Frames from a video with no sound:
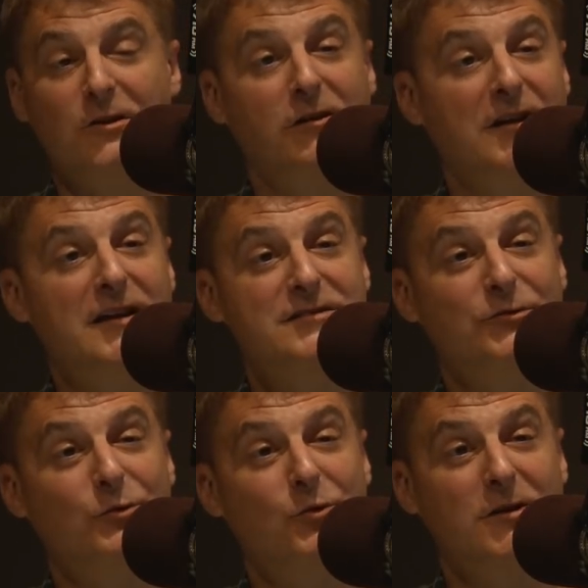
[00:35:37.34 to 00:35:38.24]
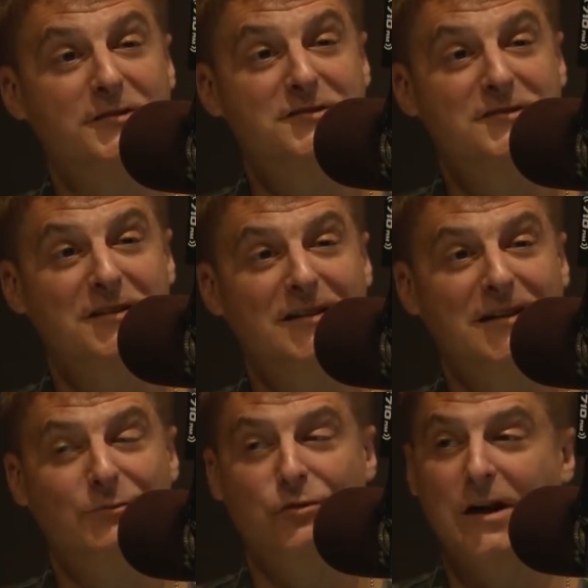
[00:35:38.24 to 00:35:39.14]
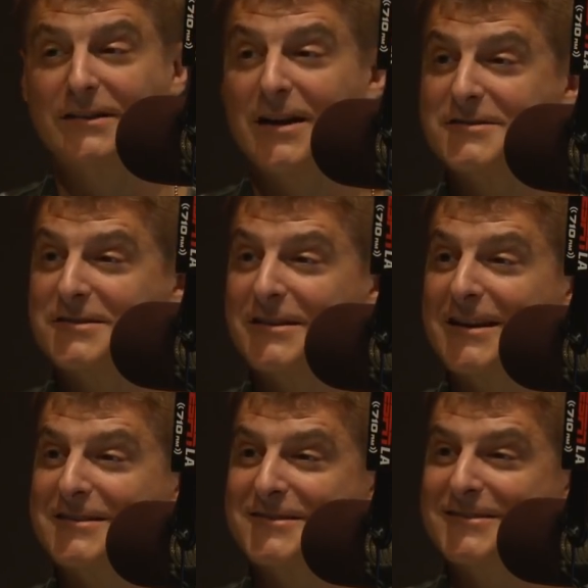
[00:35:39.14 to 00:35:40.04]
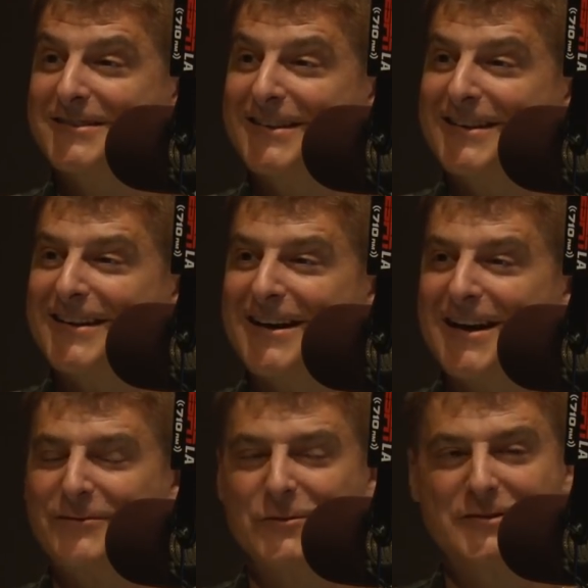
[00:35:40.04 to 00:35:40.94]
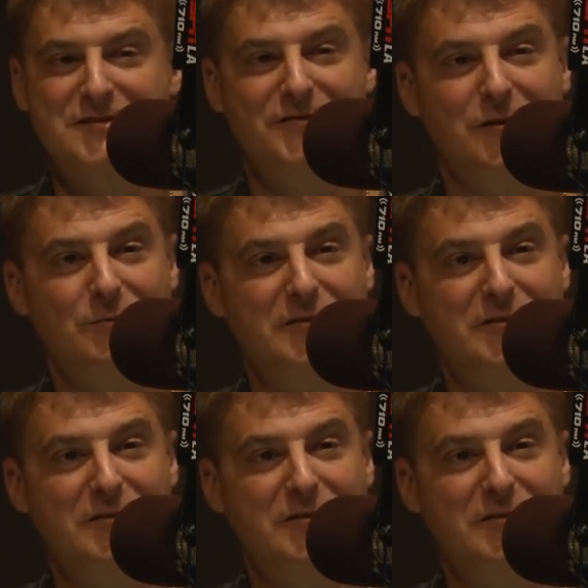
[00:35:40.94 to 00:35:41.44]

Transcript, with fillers: kinds of awards, prognostication for this film,